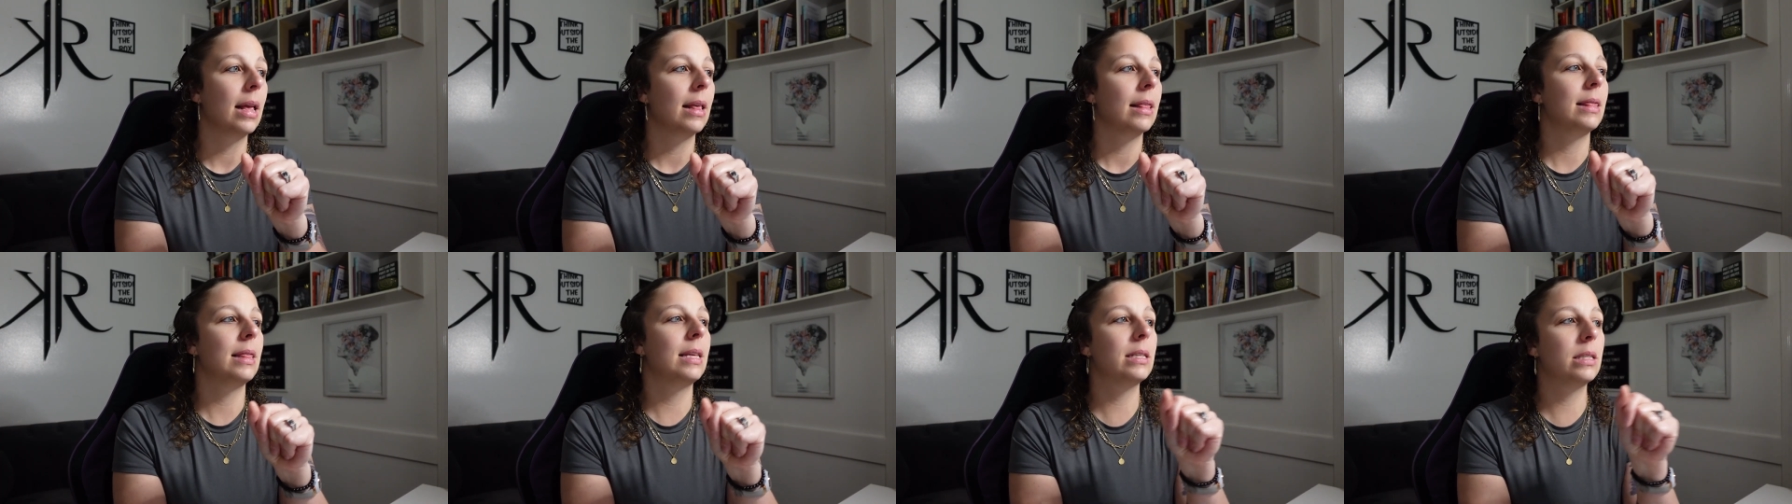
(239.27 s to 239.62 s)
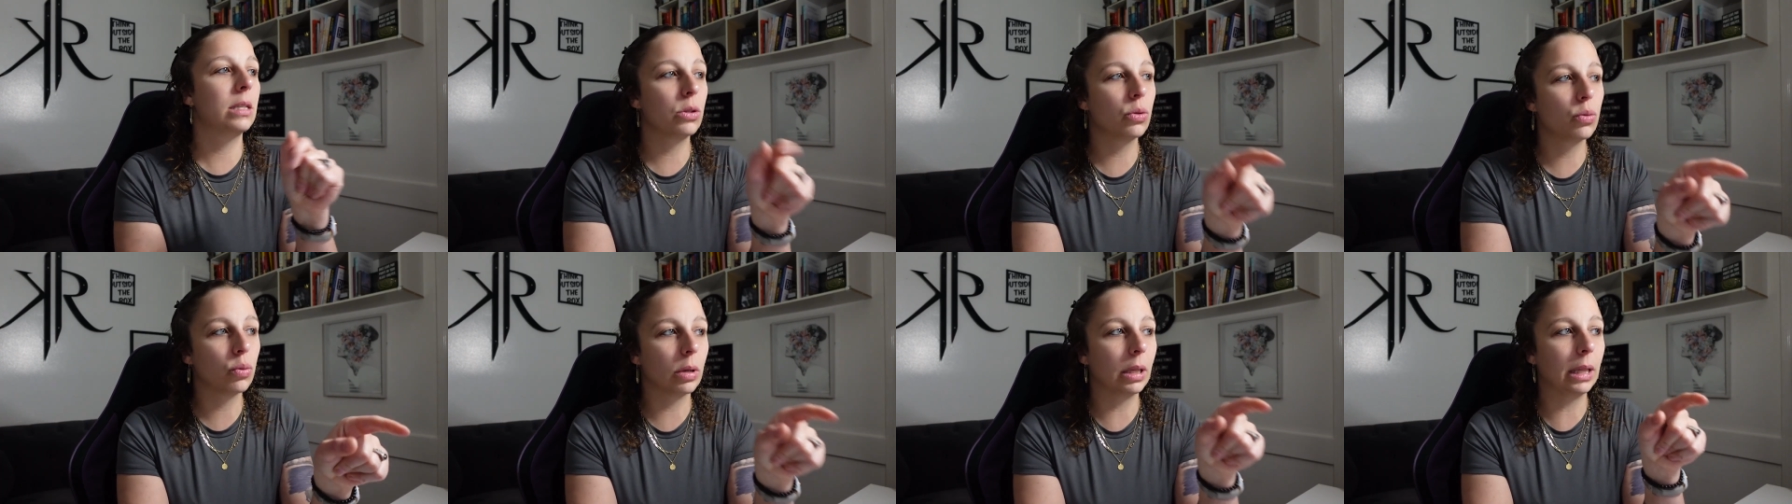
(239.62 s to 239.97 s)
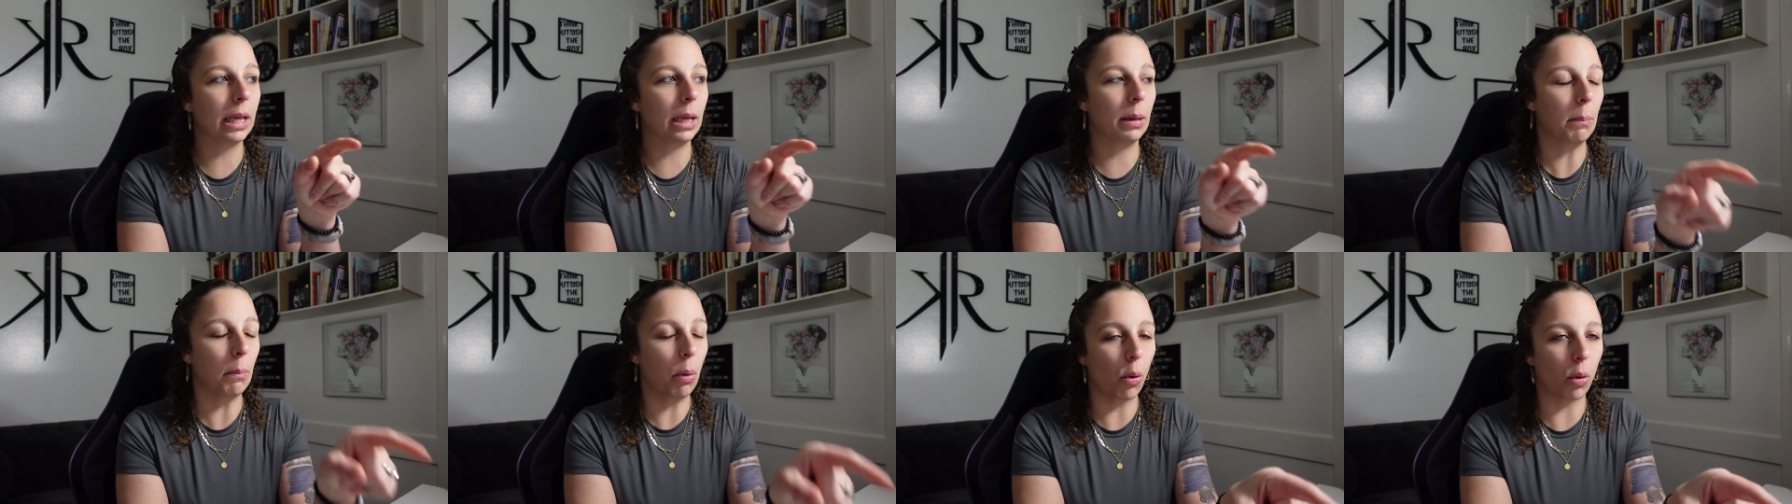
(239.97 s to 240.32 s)
This is
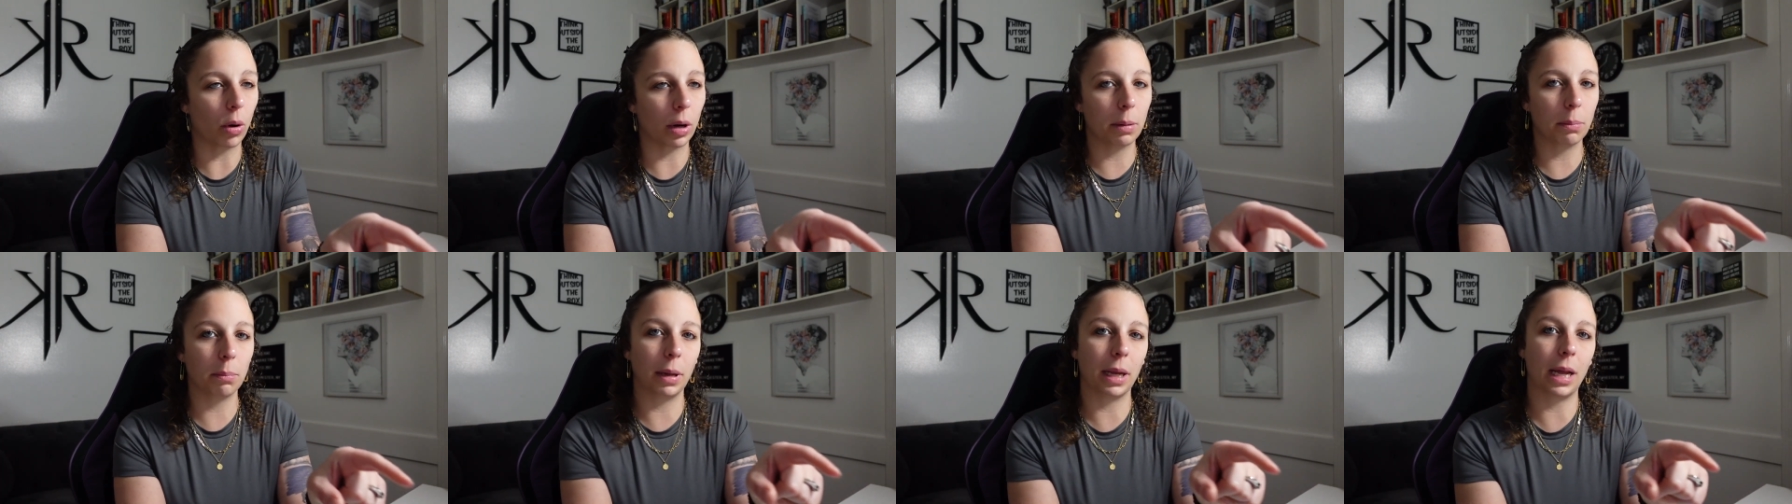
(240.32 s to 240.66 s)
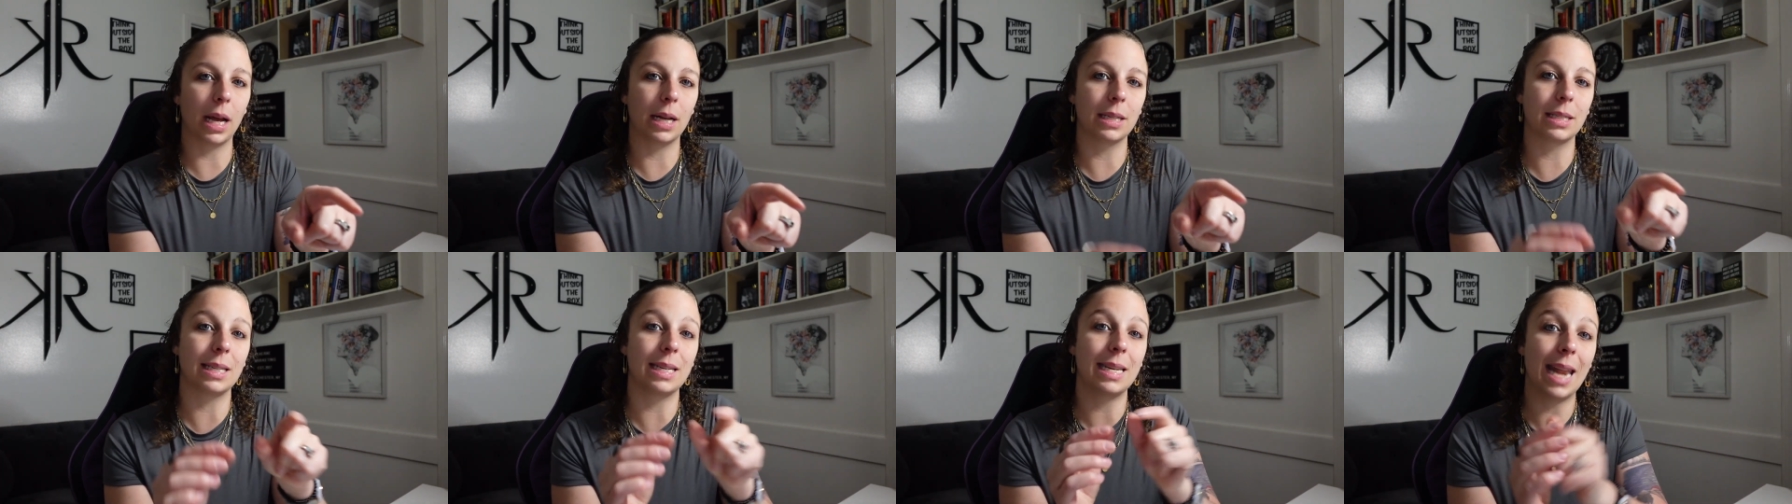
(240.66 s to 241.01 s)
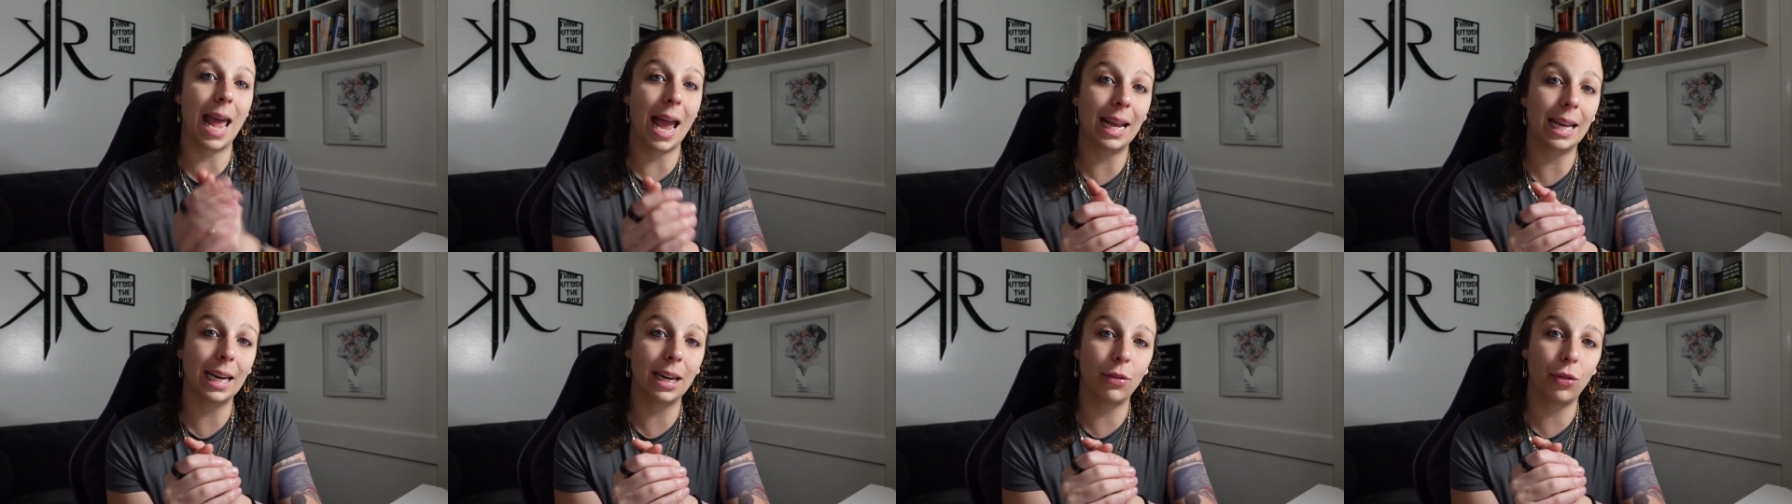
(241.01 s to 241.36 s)
really important because
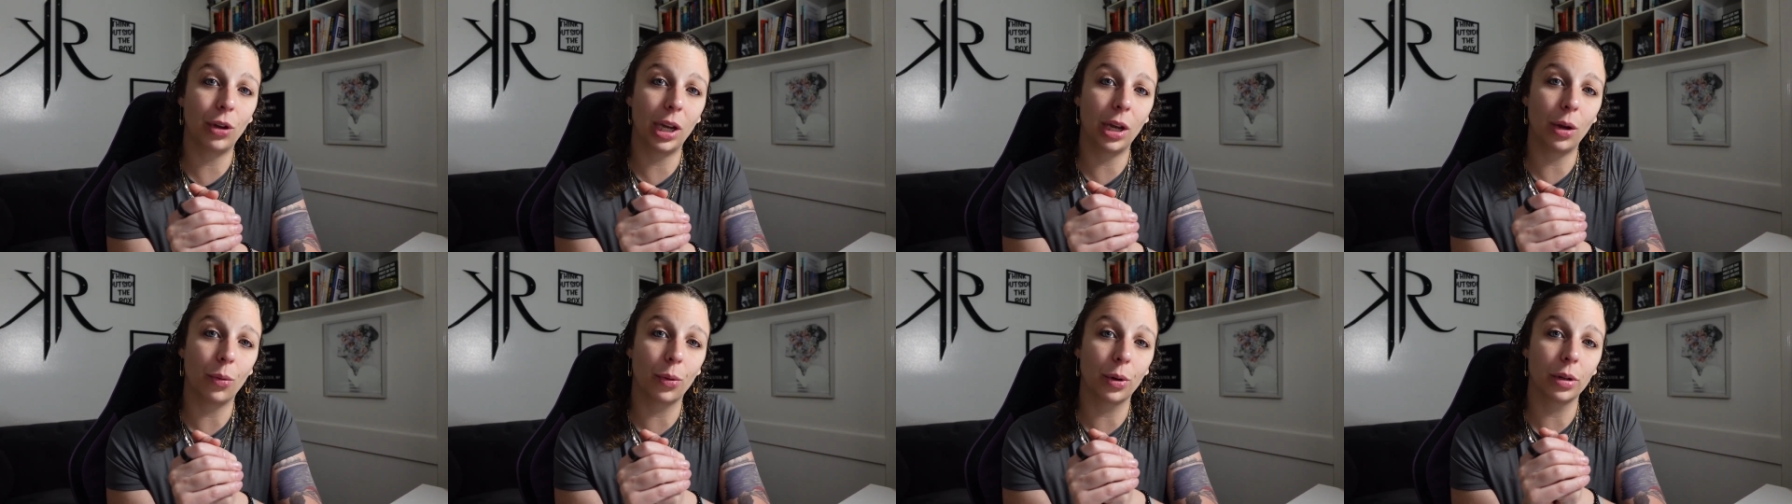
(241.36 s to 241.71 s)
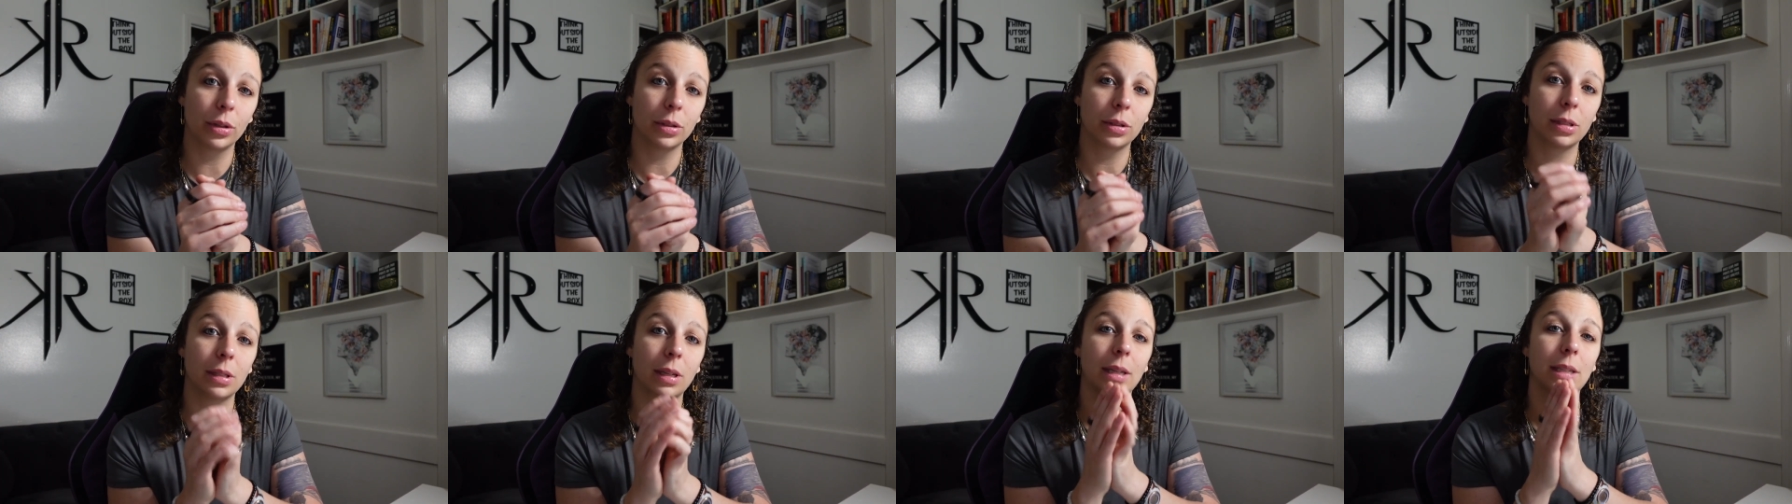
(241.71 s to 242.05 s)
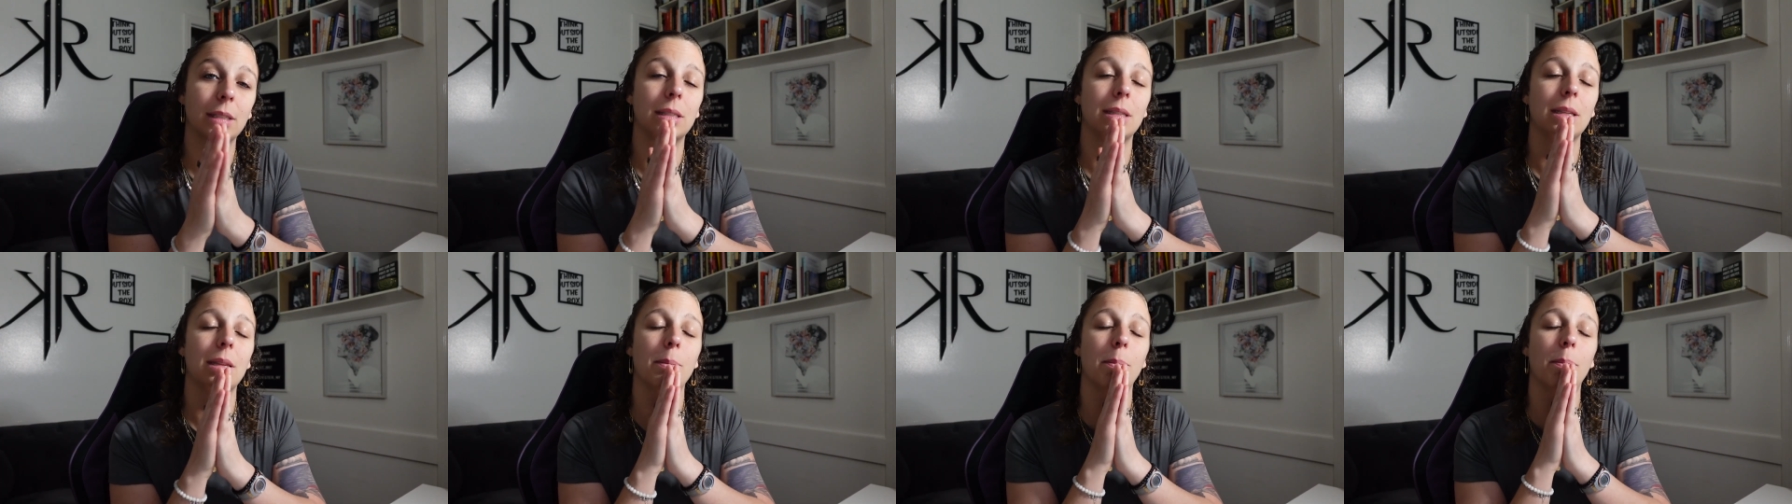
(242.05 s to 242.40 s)
negative keywords
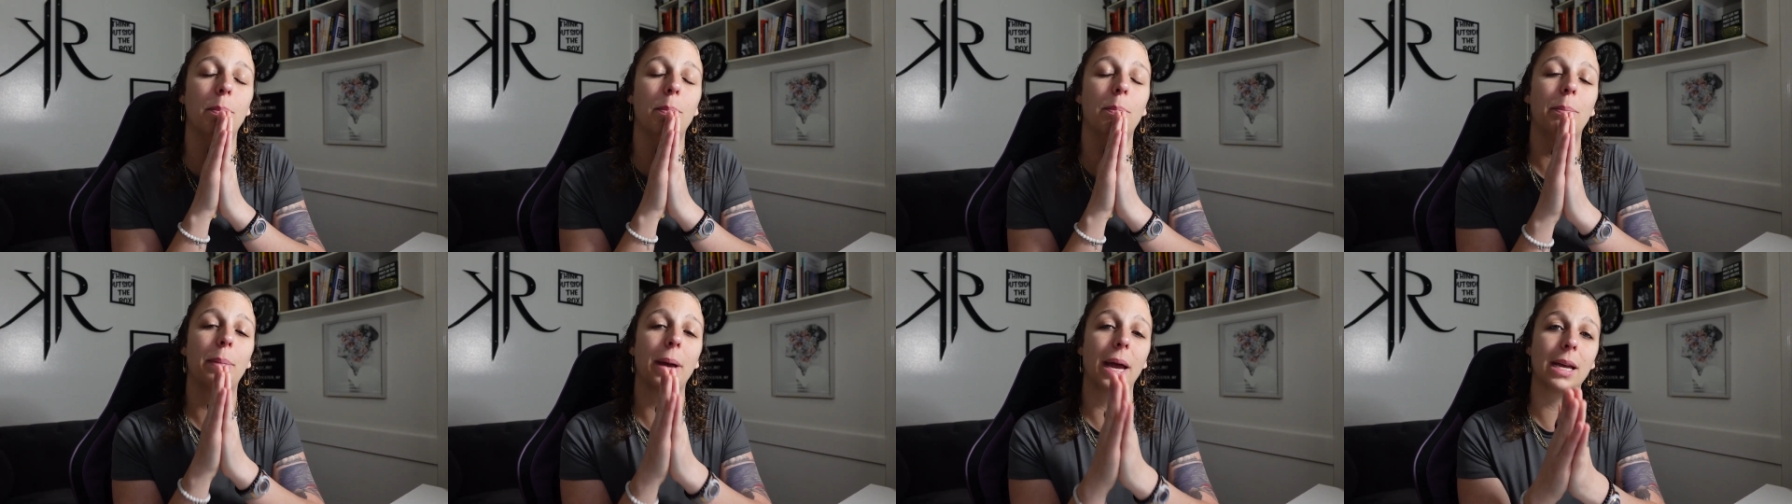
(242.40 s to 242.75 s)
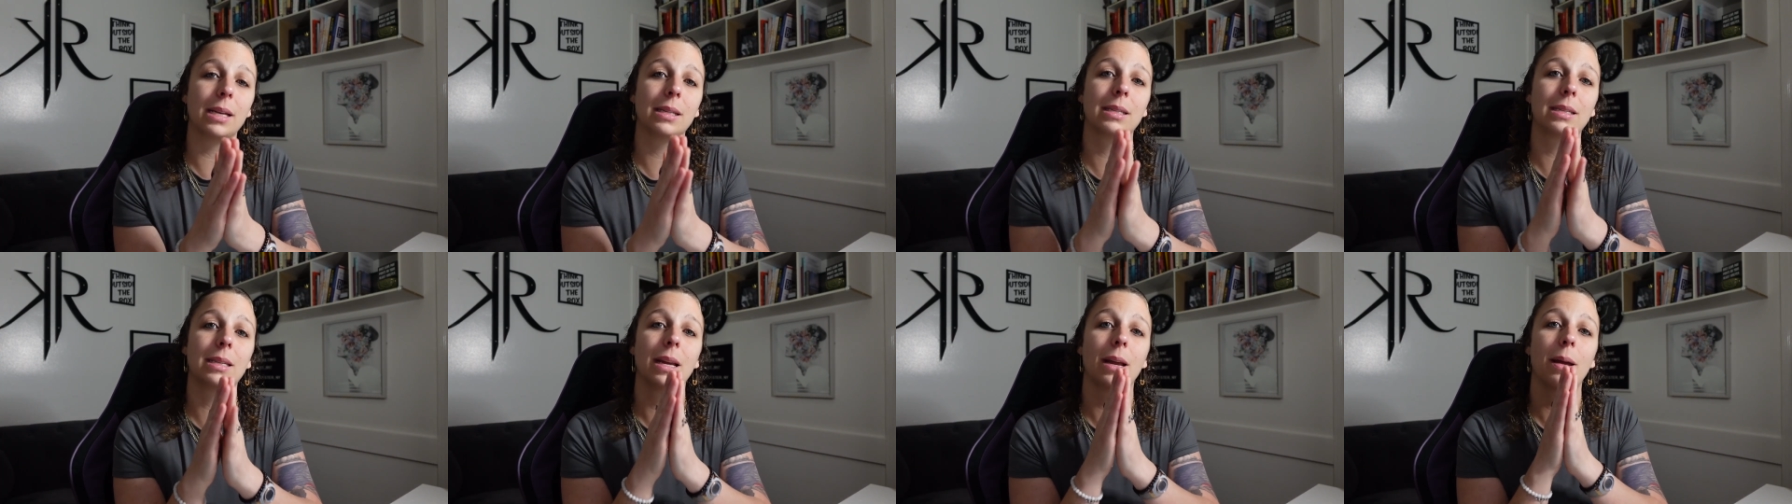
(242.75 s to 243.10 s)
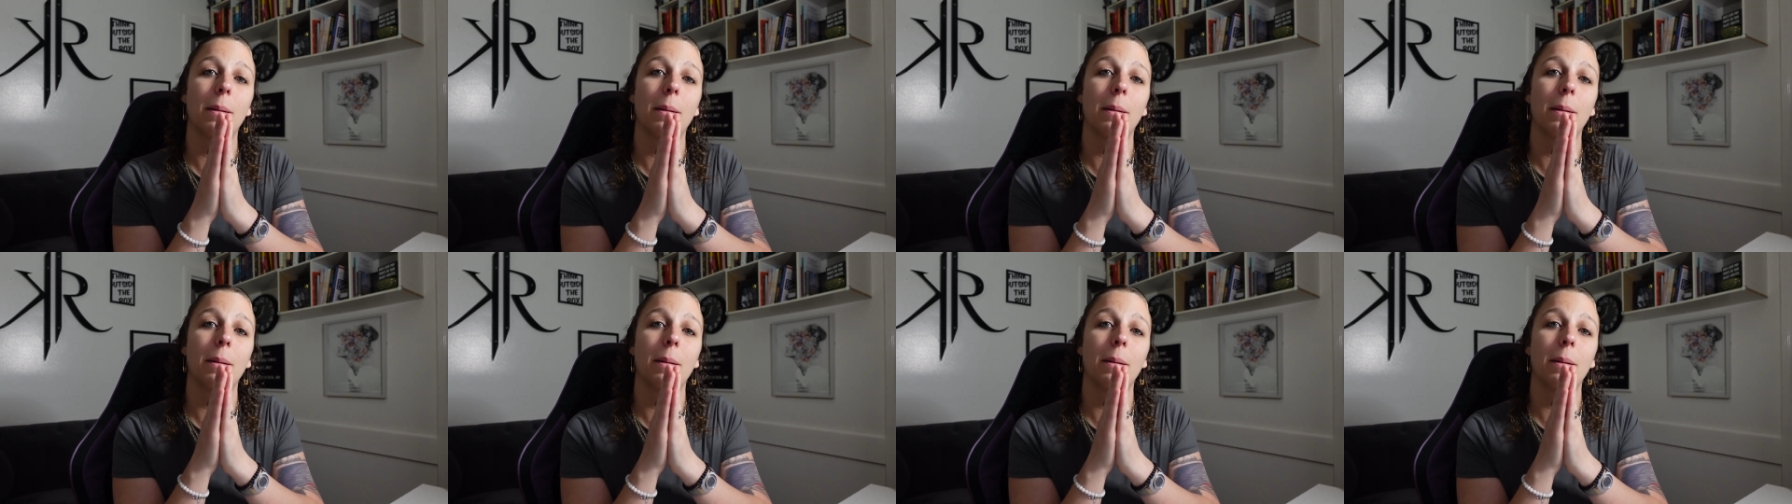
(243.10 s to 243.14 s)
is the best